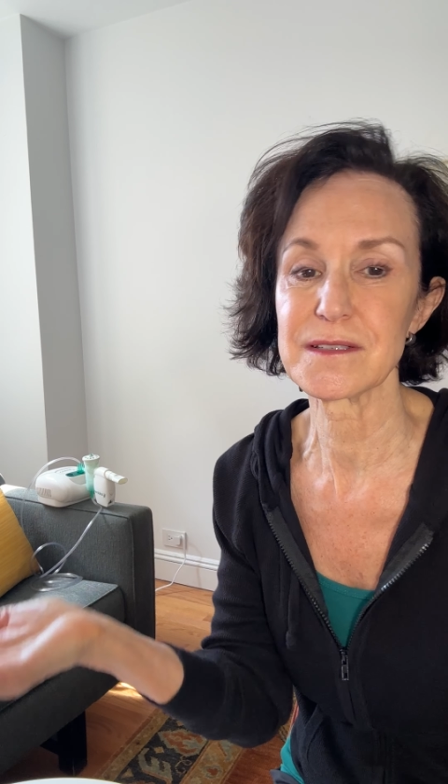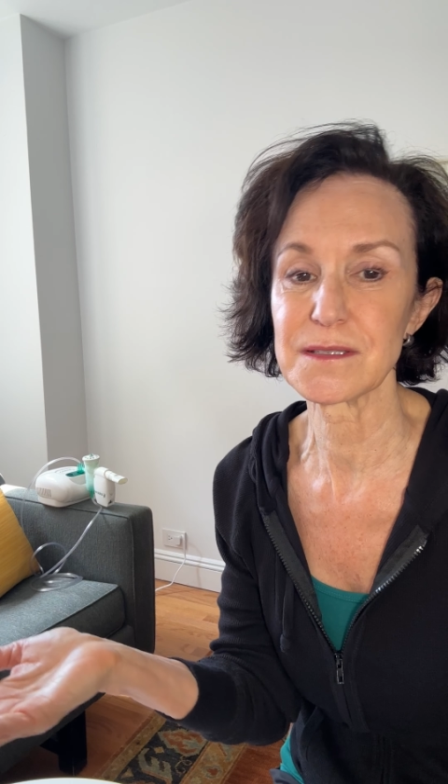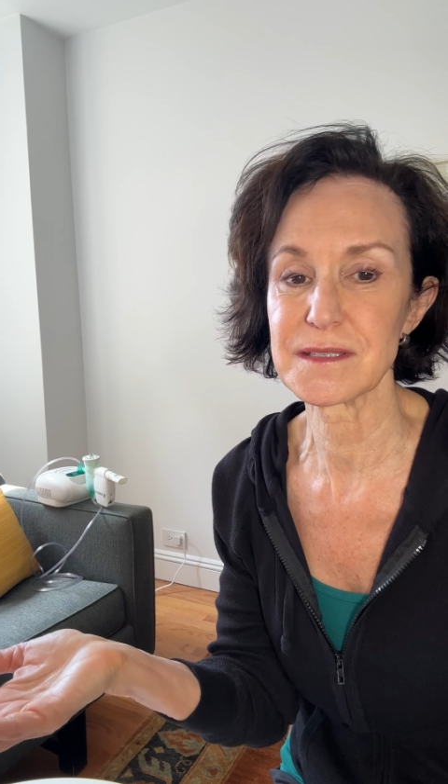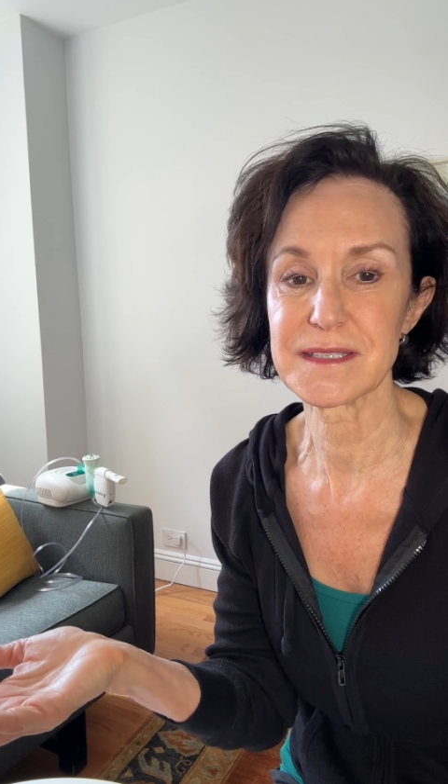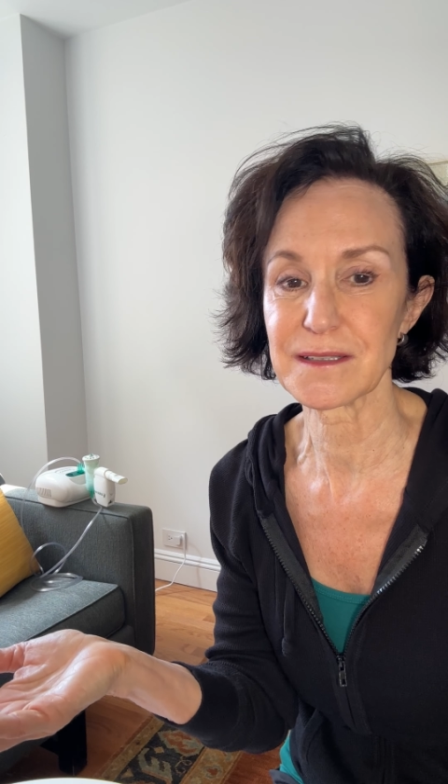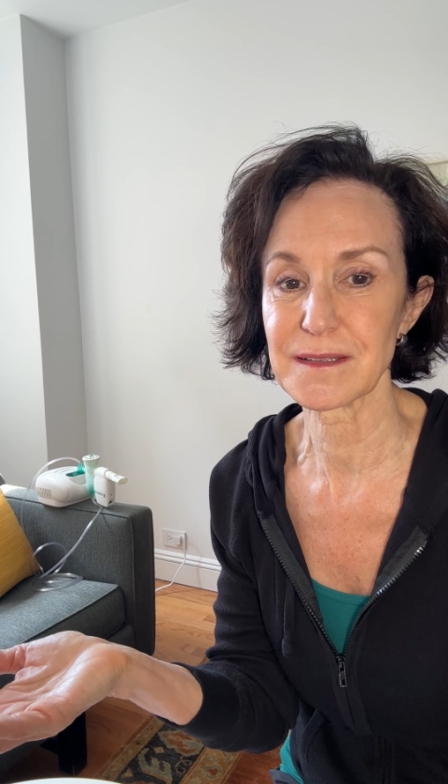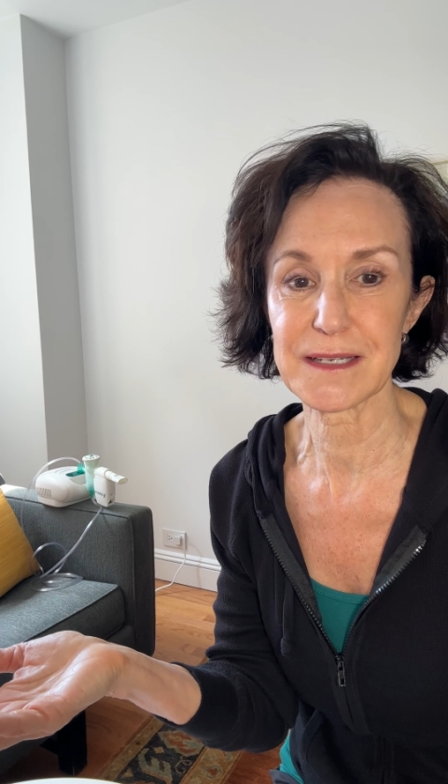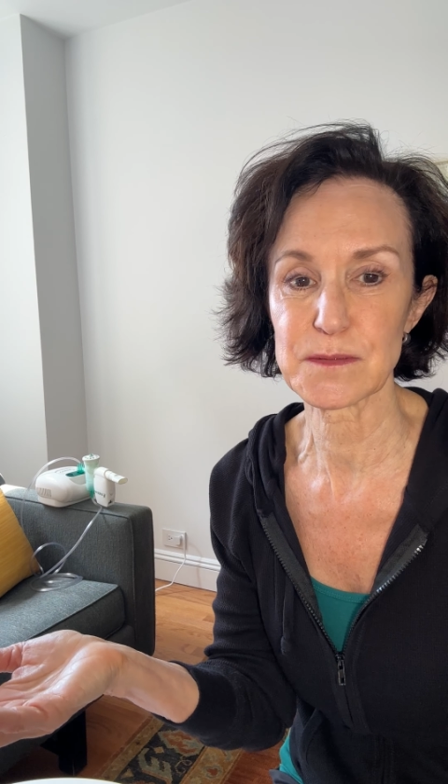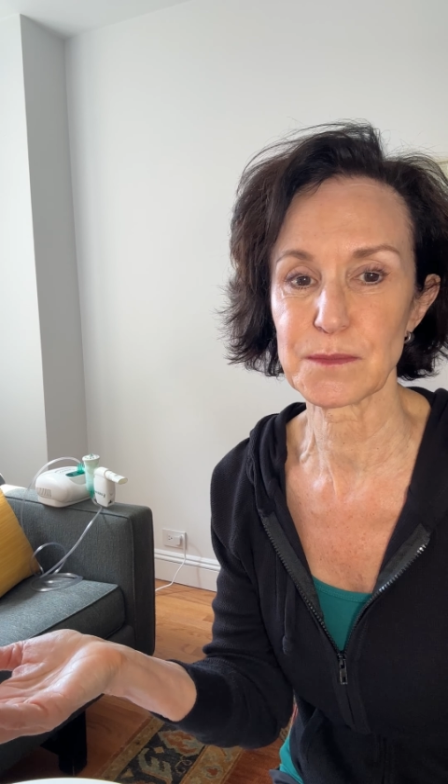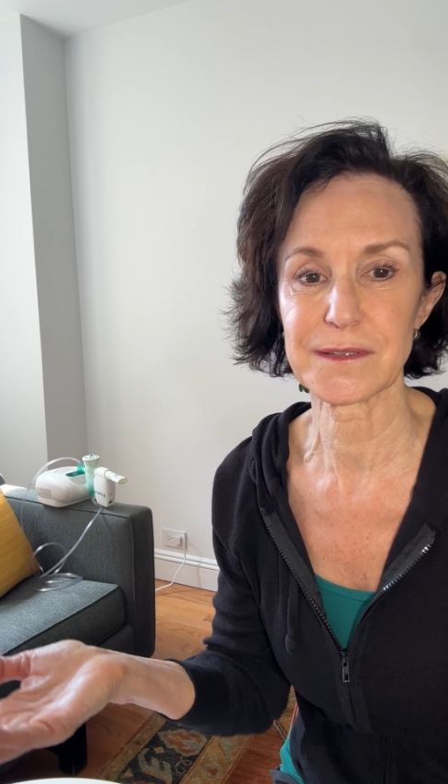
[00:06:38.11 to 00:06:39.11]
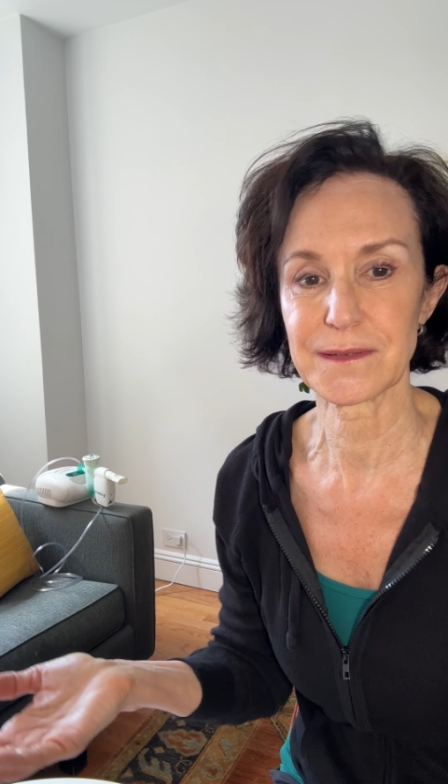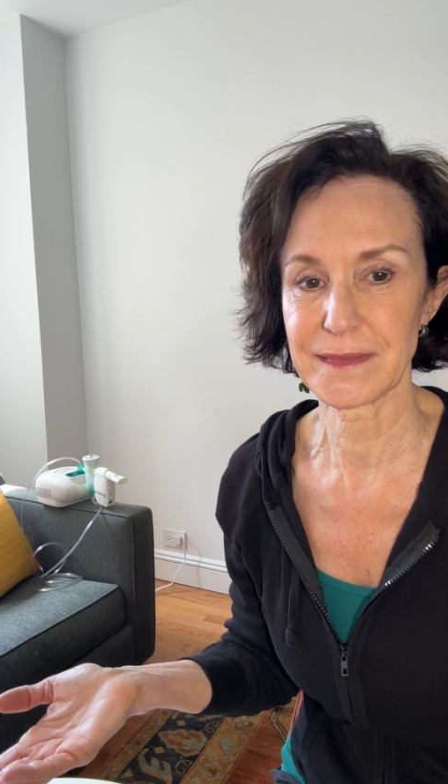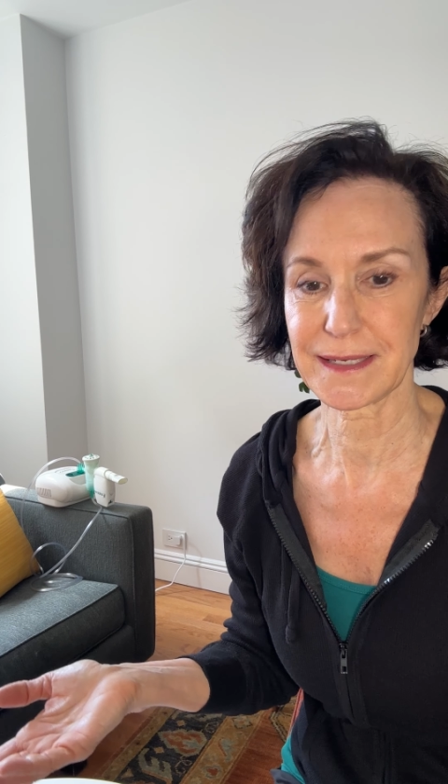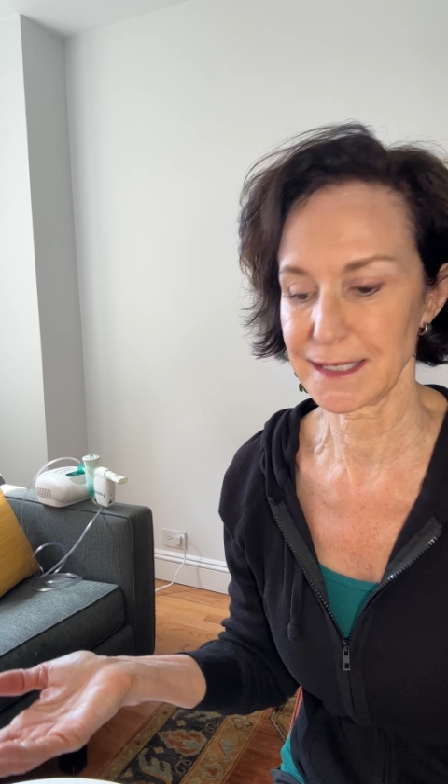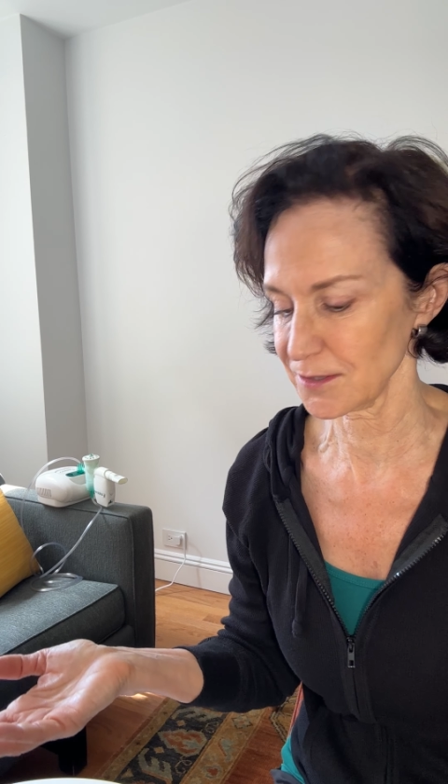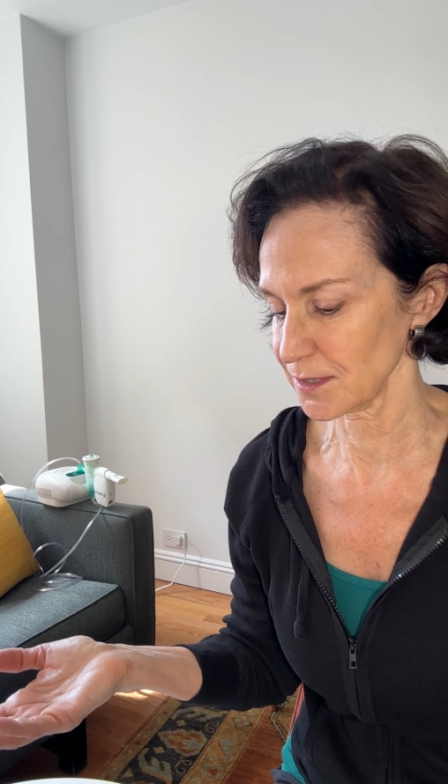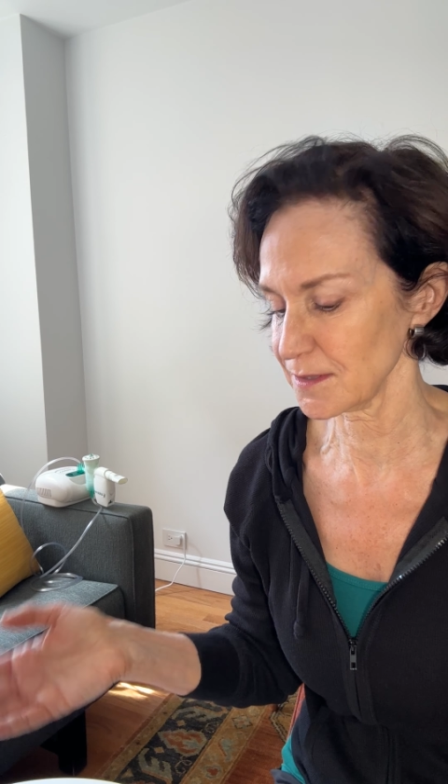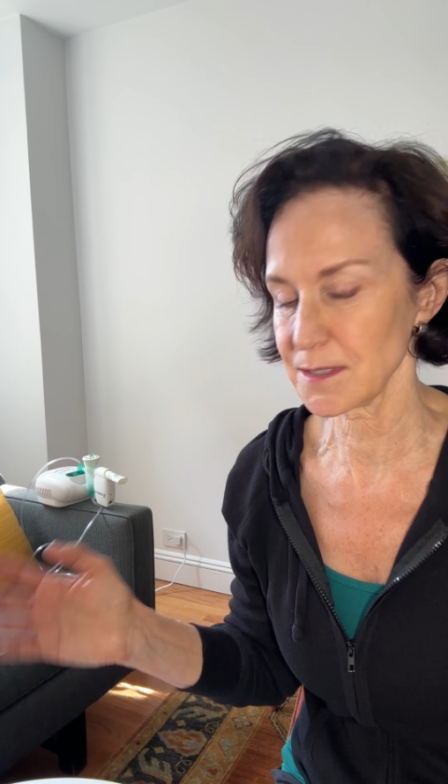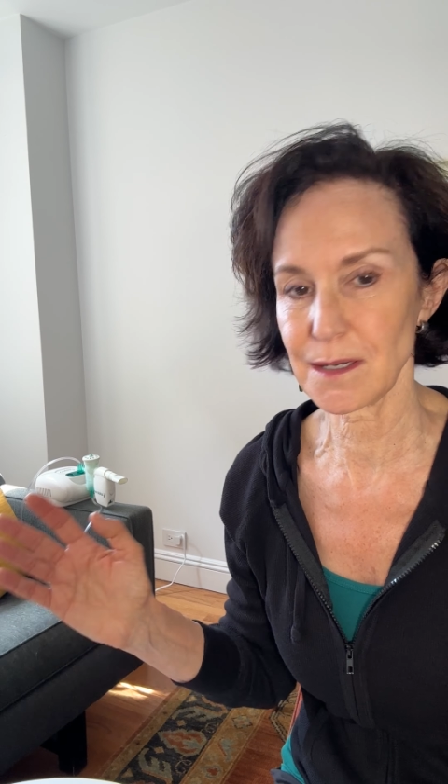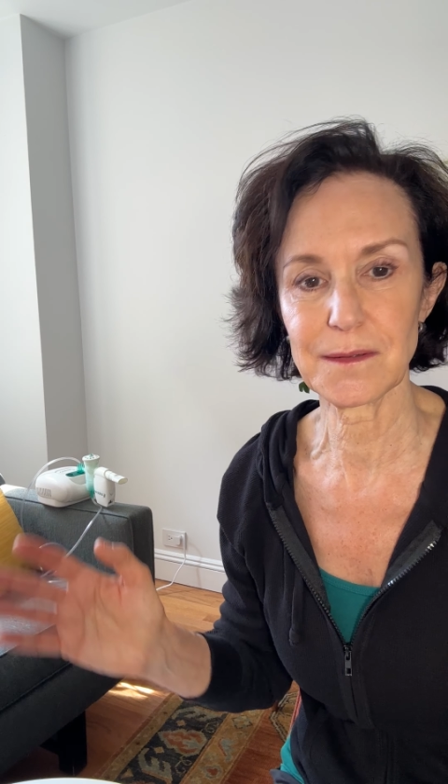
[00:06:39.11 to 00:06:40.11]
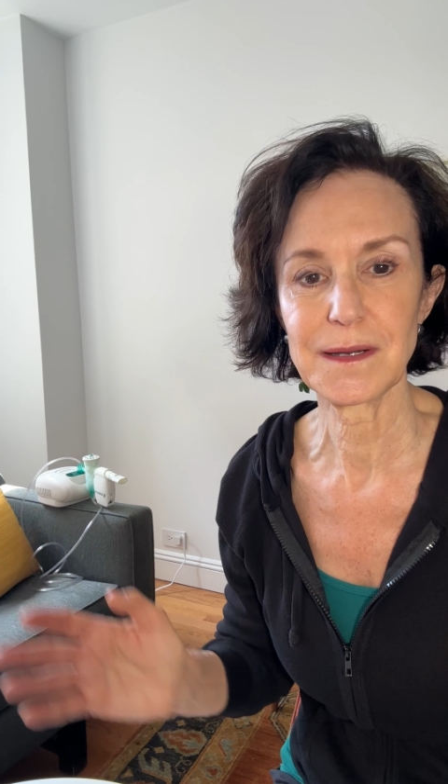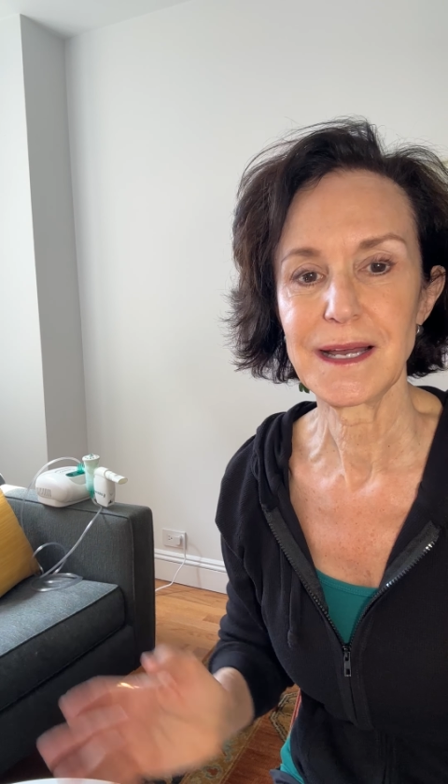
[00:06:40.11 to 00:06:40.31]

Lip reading: to sterilize water in the kitchen. So